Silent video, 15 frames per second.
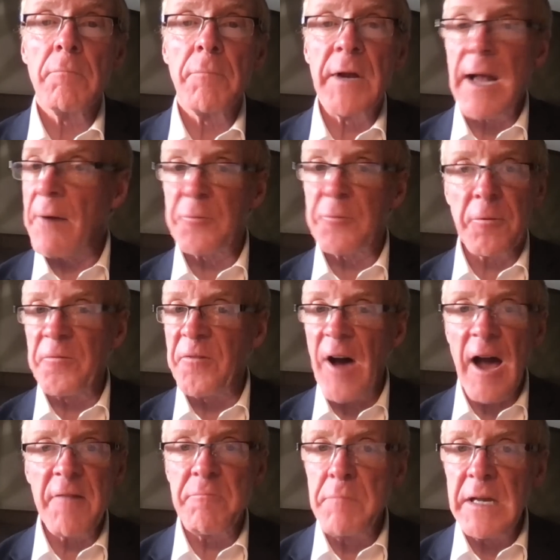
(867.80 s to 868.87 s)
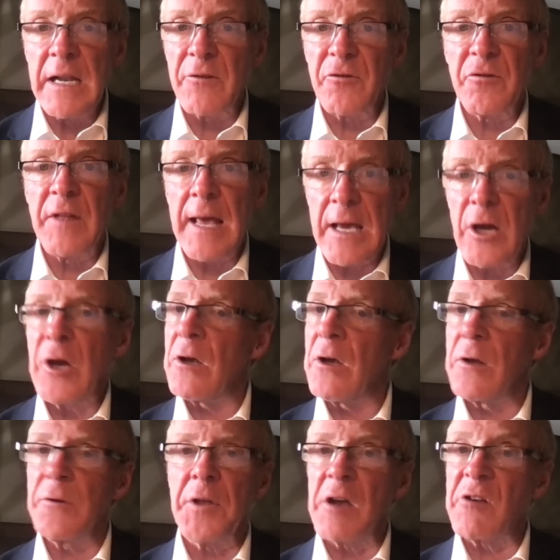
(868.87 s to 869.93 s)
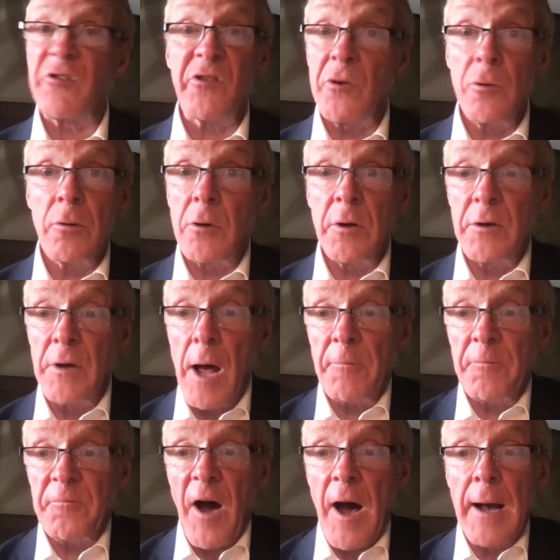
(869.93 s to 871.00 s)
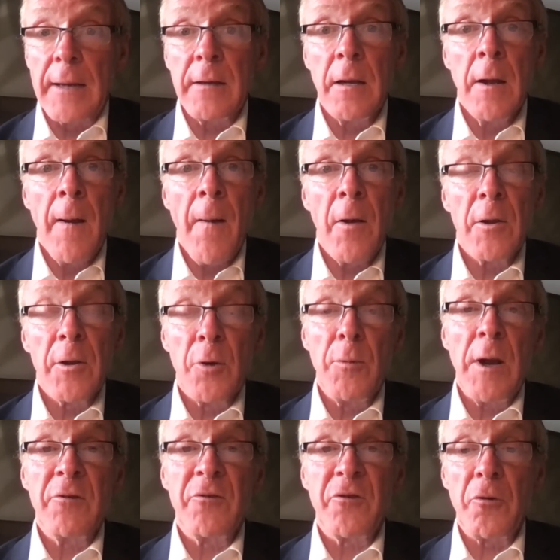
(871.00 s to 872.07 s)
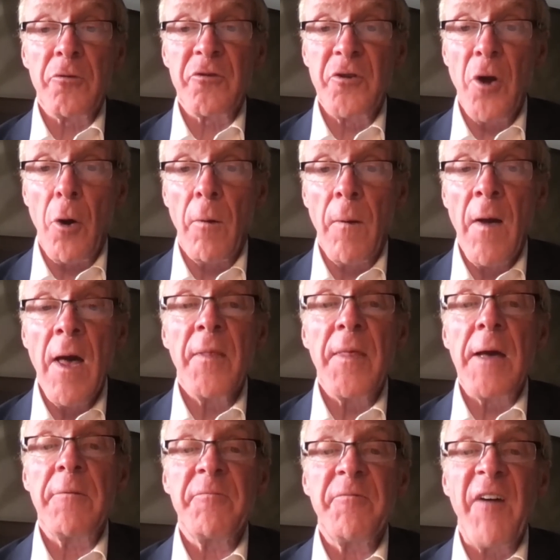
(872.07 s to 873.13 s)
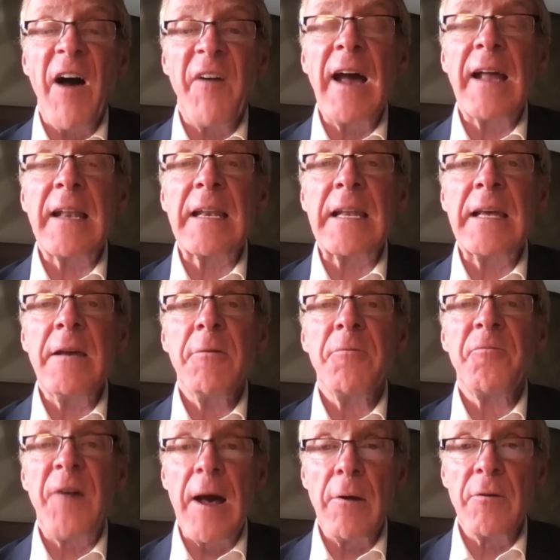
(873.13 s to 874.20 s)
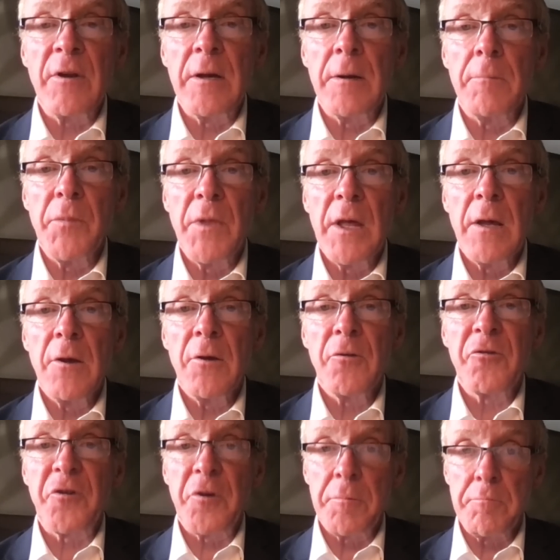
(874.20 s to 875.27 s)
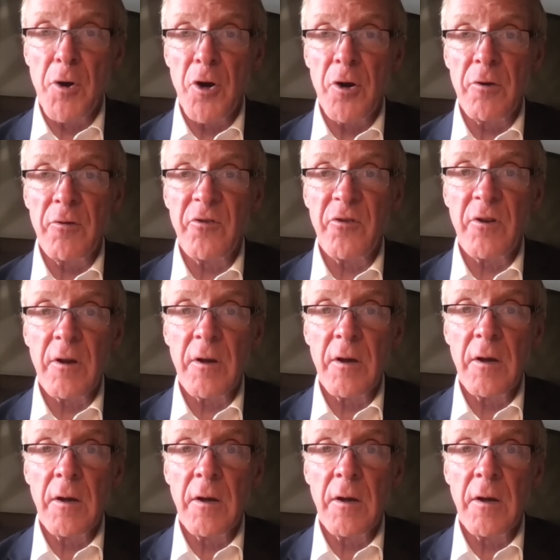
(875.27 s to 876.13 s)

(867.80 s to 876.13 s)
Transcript: but after five minutes, they, ki- they still could not find Lorenzo Snow. They finally found him submerged